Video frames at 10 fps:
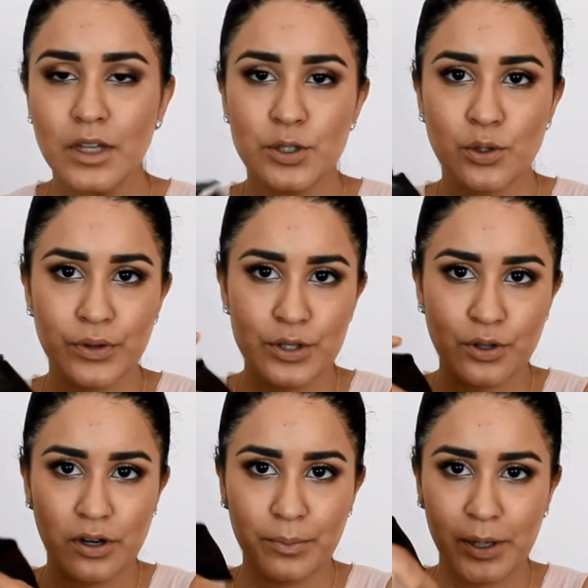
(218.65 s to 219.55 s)
So these
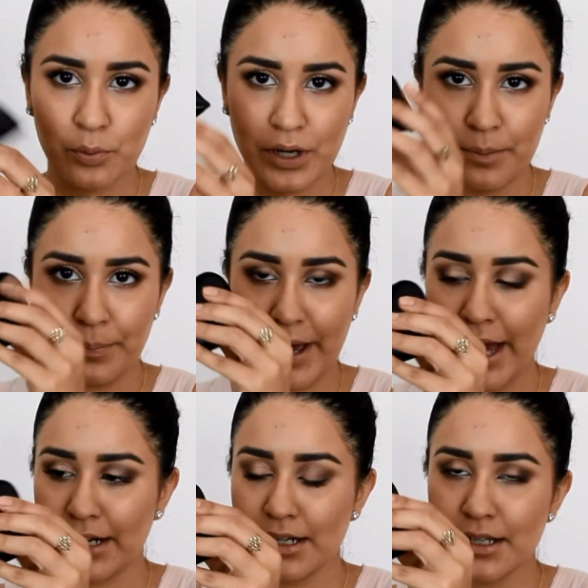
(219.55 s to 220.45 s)
are my
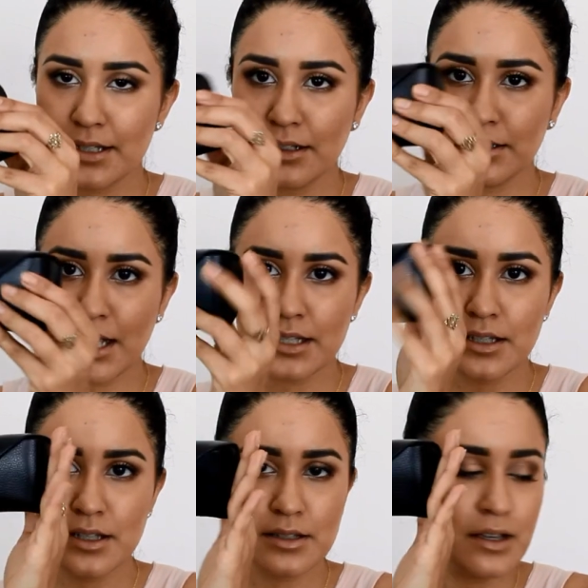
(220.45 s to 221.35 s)
Ray-Ban
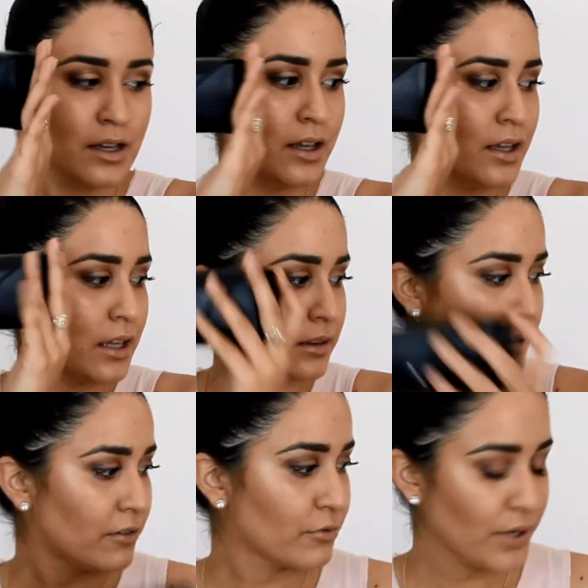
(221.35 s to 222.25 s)
sunglasses.
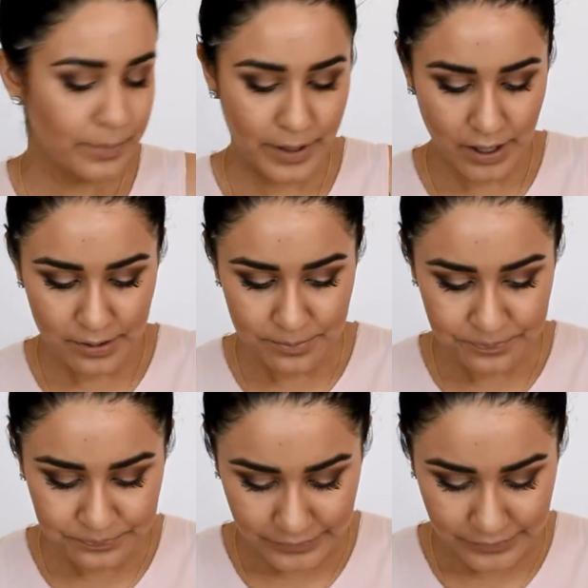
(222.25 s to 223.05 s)
Love Ray-Ban.